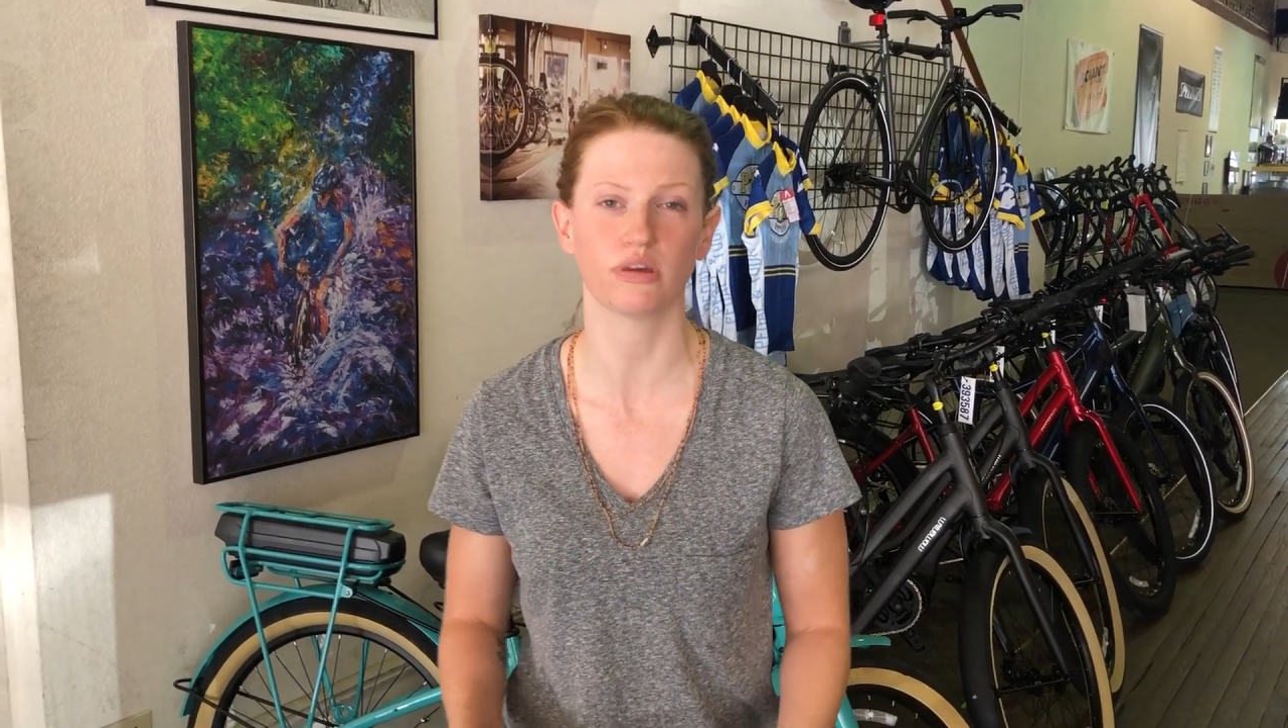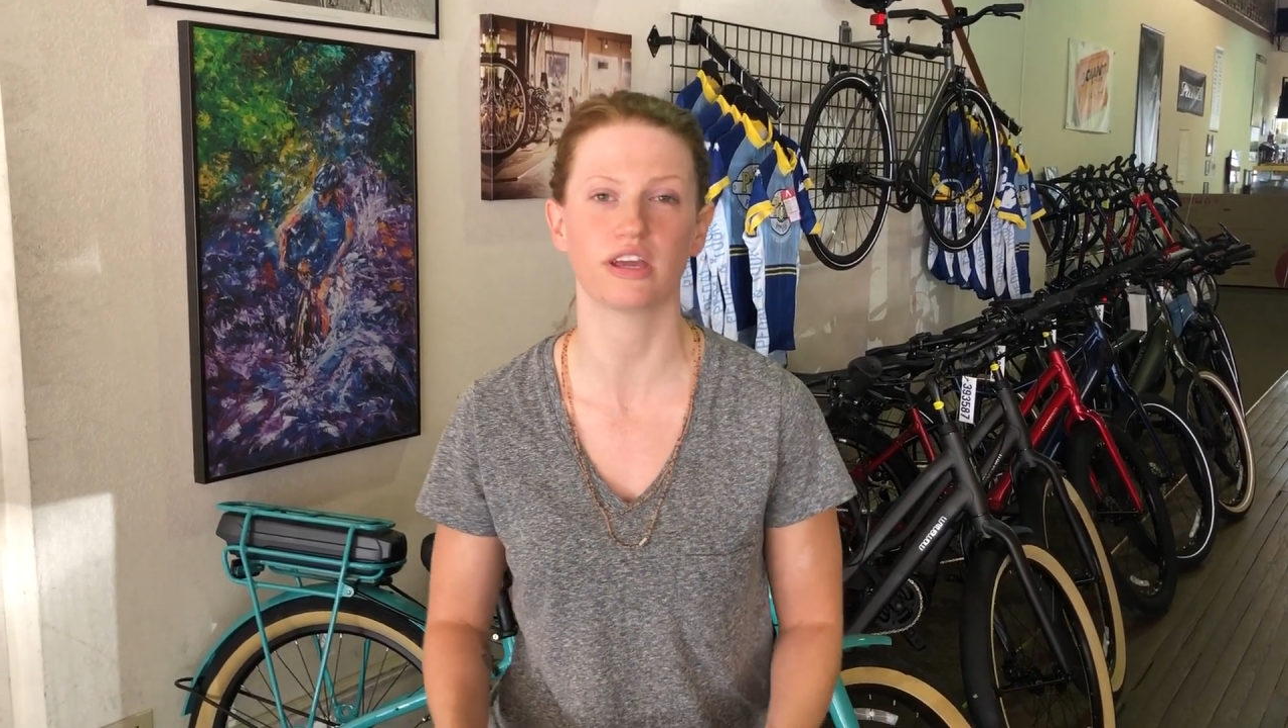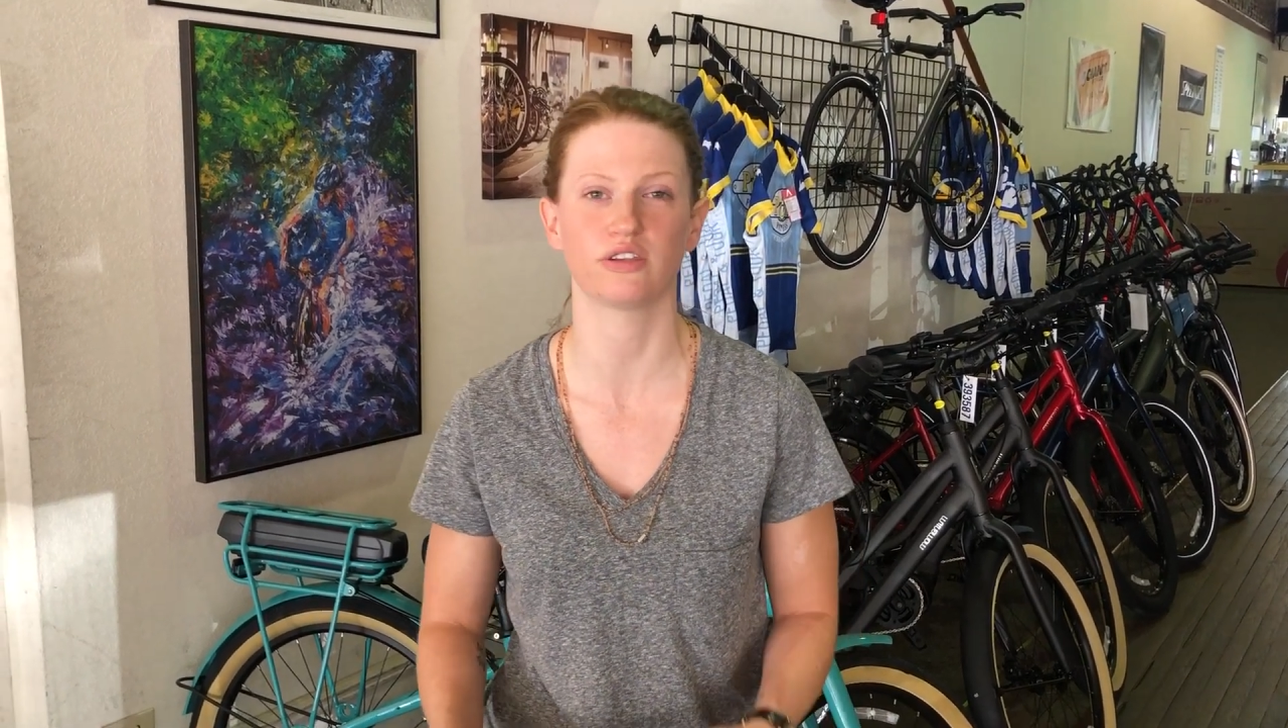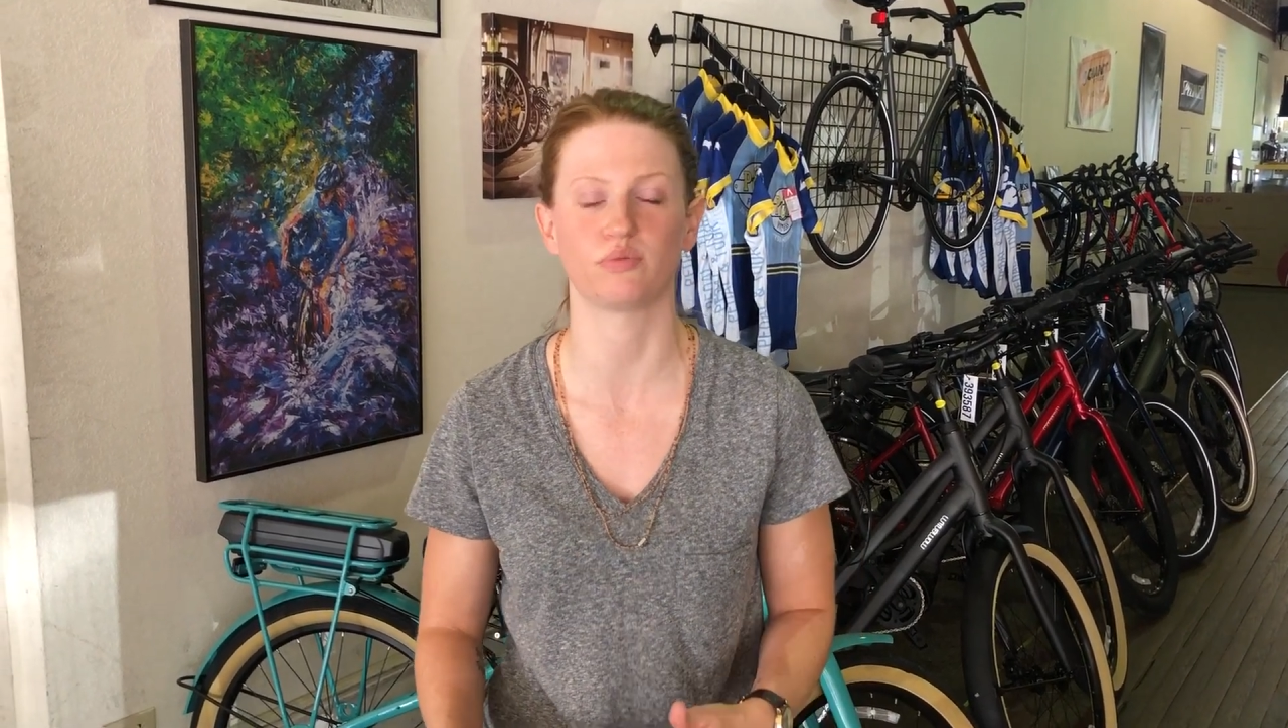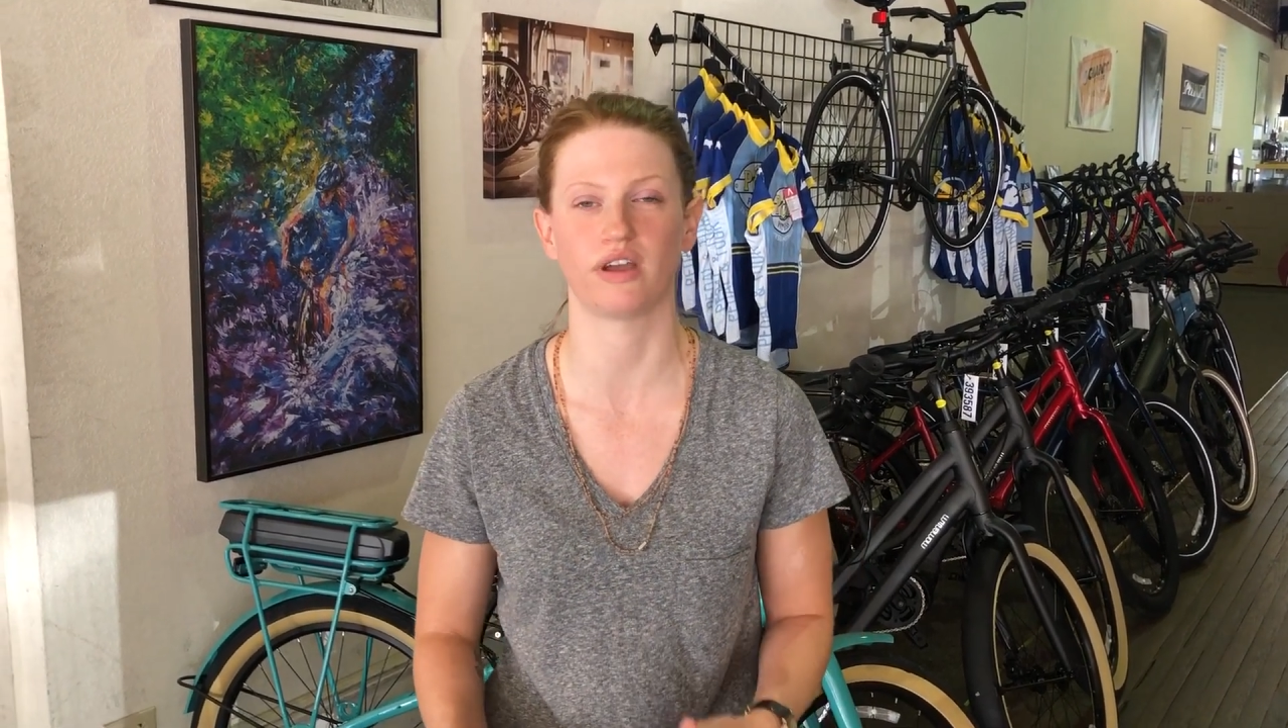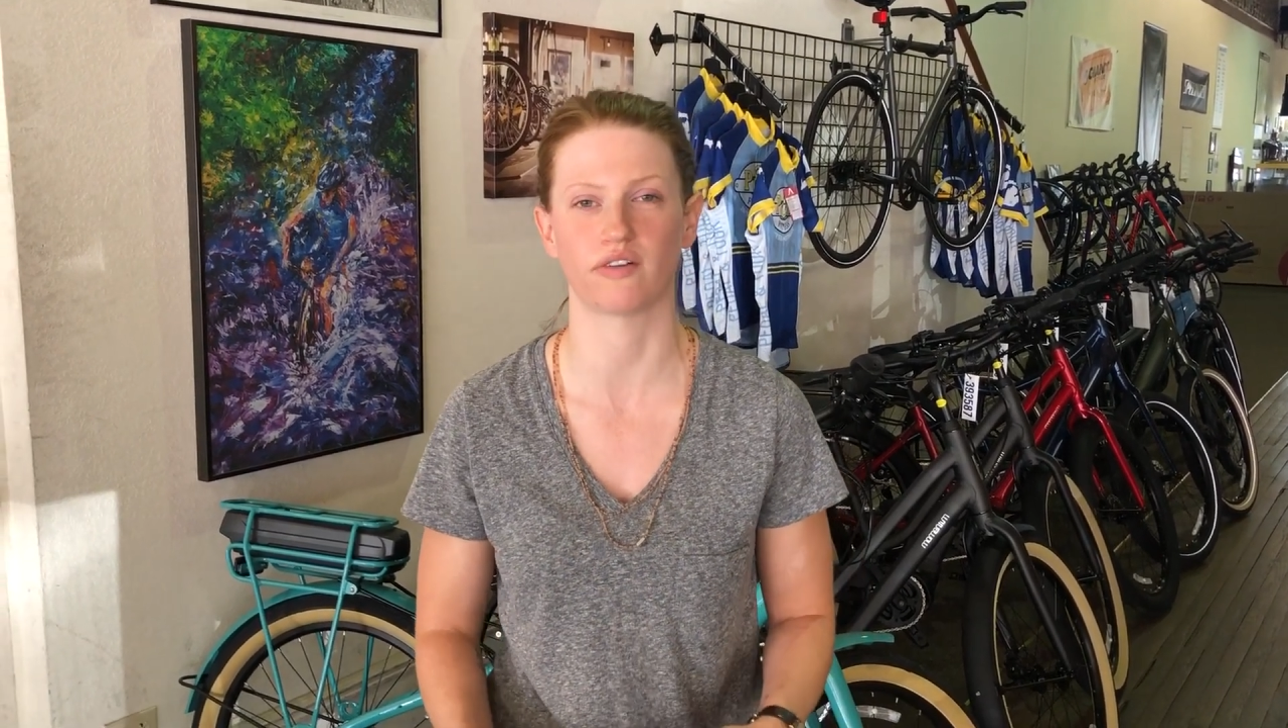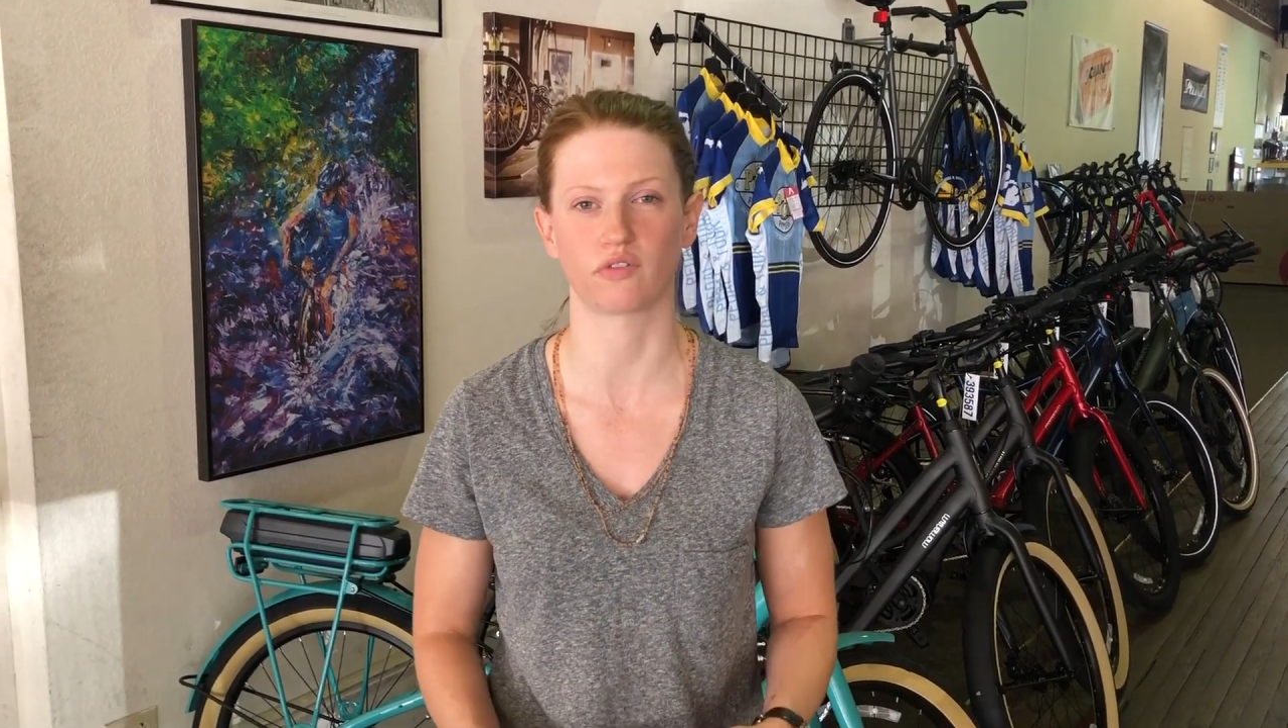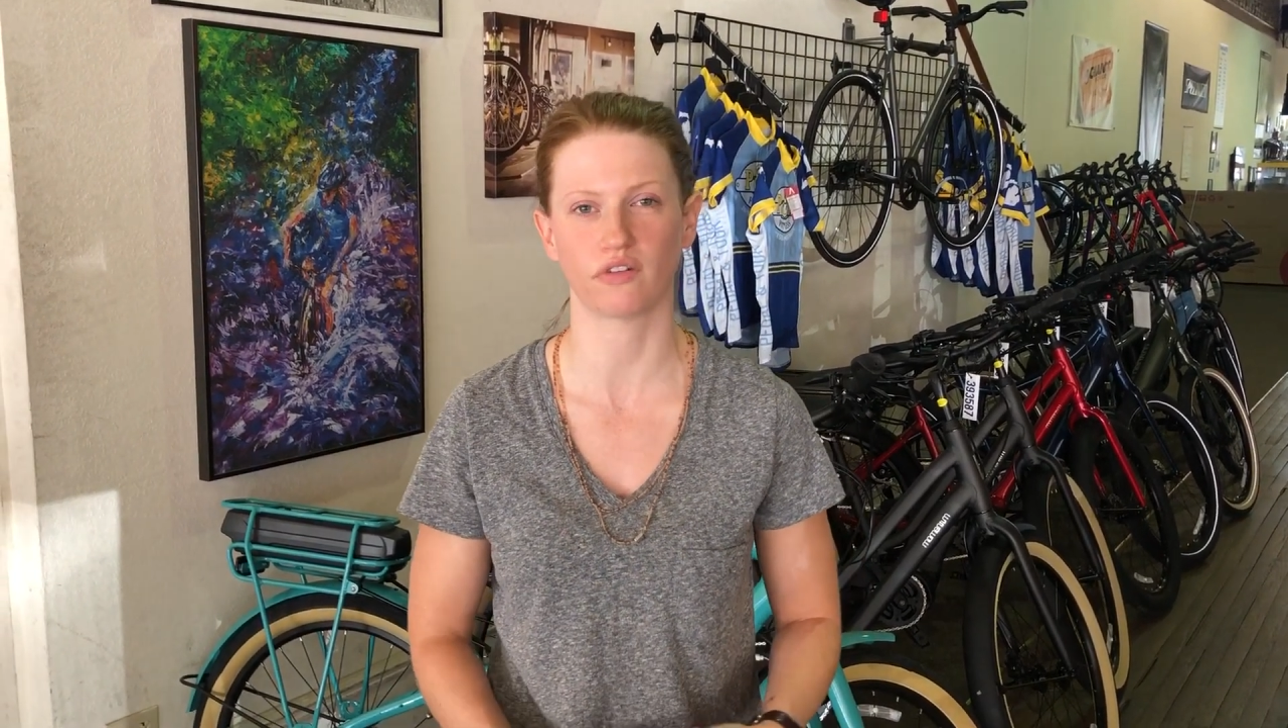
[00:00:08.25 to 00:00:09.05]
because we have